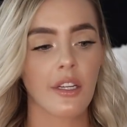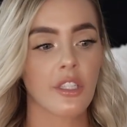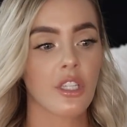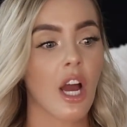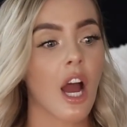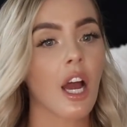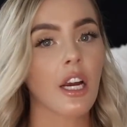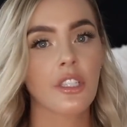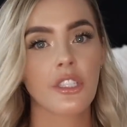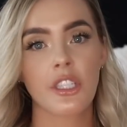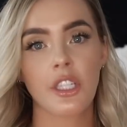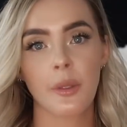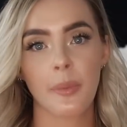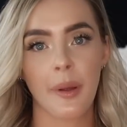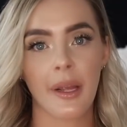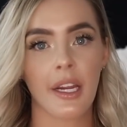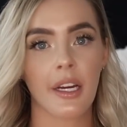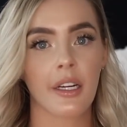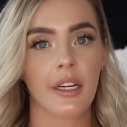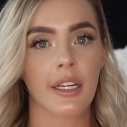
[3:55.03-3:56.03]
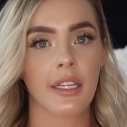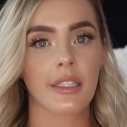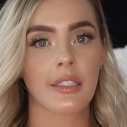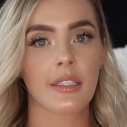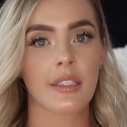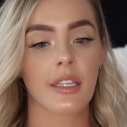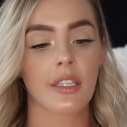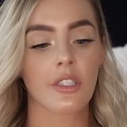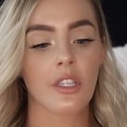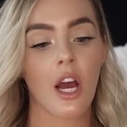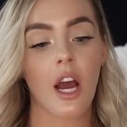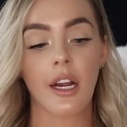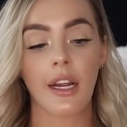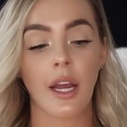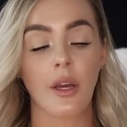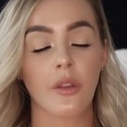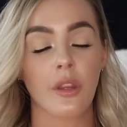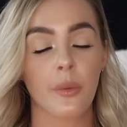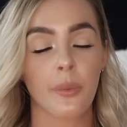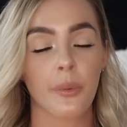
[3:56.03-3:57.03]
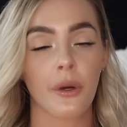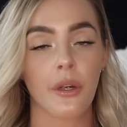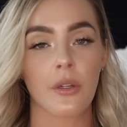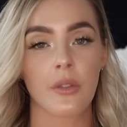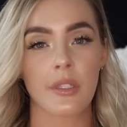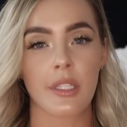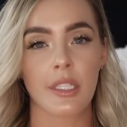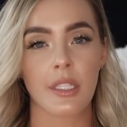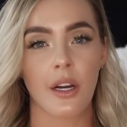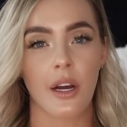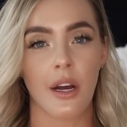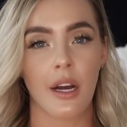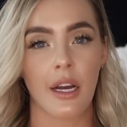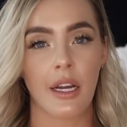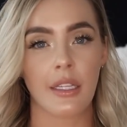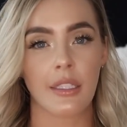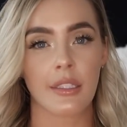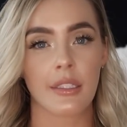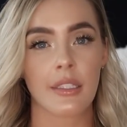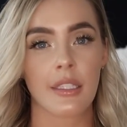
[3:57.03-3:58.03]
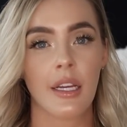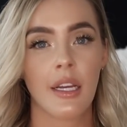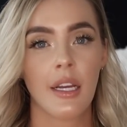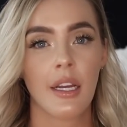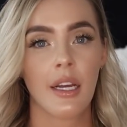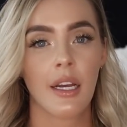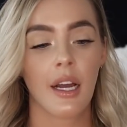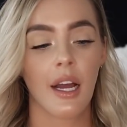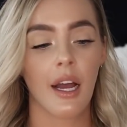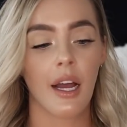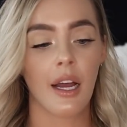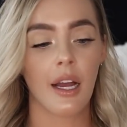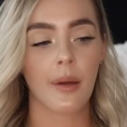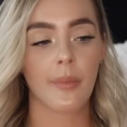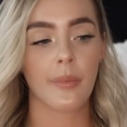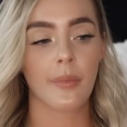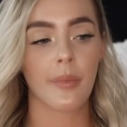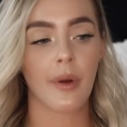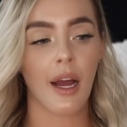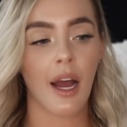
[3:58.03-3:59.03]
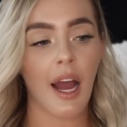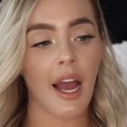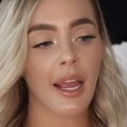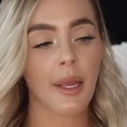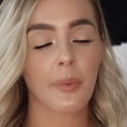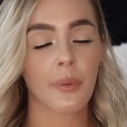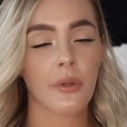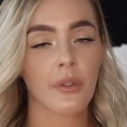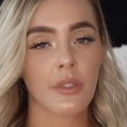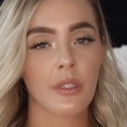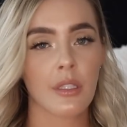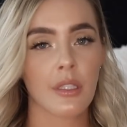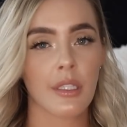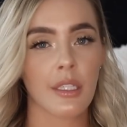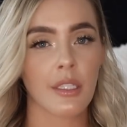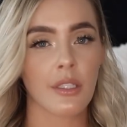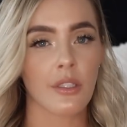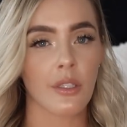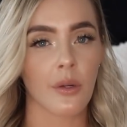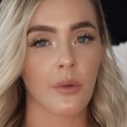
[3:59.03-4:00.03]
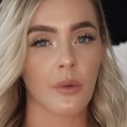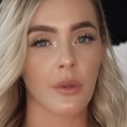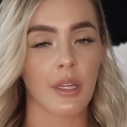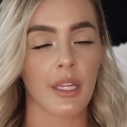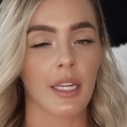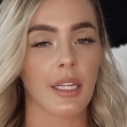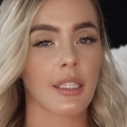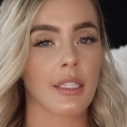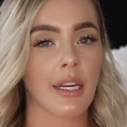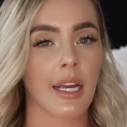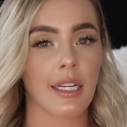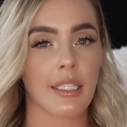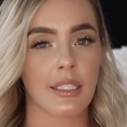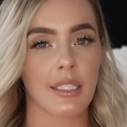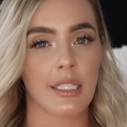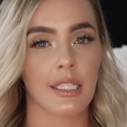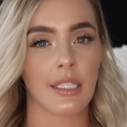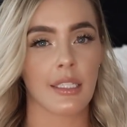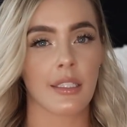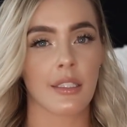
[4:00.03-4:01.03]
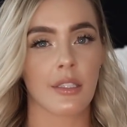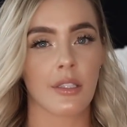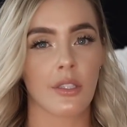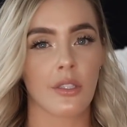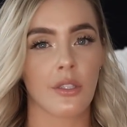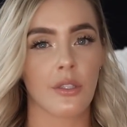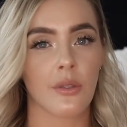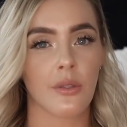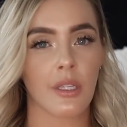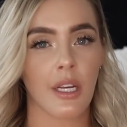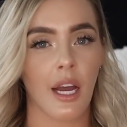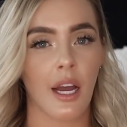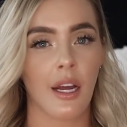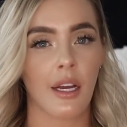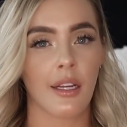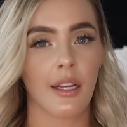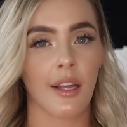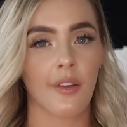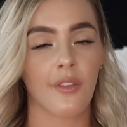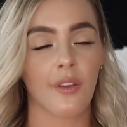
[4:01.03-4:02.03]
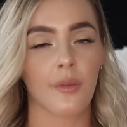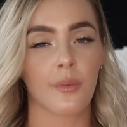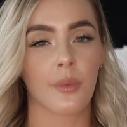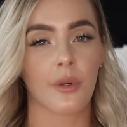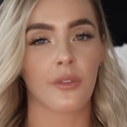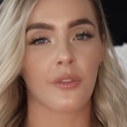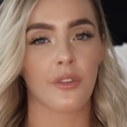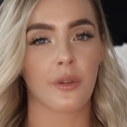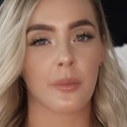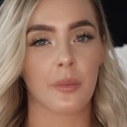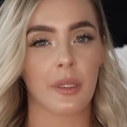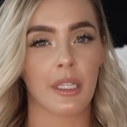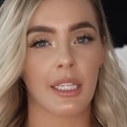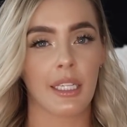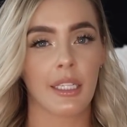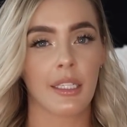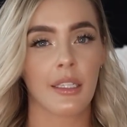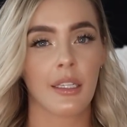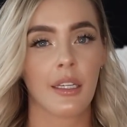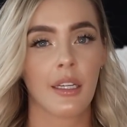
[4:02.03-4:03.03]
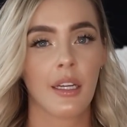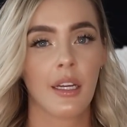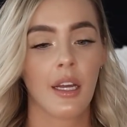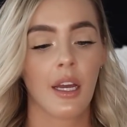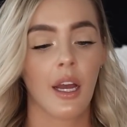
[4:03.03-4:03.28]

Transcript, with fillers: Talk to your parents, talk out the pros and cons. Um, I personally don't think 19 is too young if it were for me.